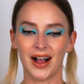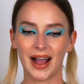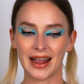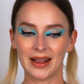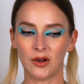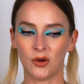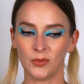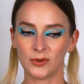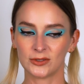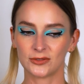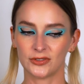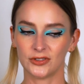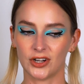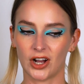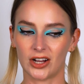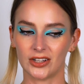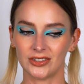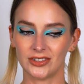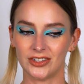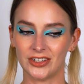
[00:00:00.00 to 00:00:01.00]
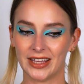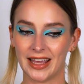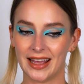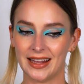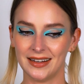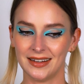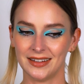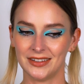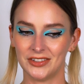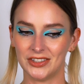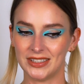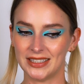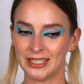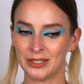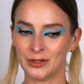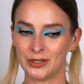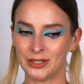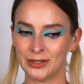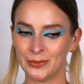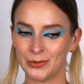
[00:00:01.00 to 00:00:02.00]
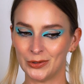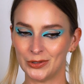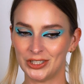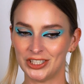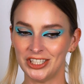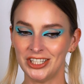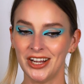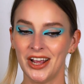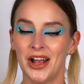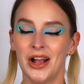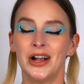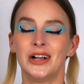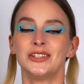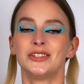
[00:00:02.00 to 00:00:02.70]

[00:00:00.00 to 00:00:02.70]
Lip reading: I almost forgot again the secret emoji.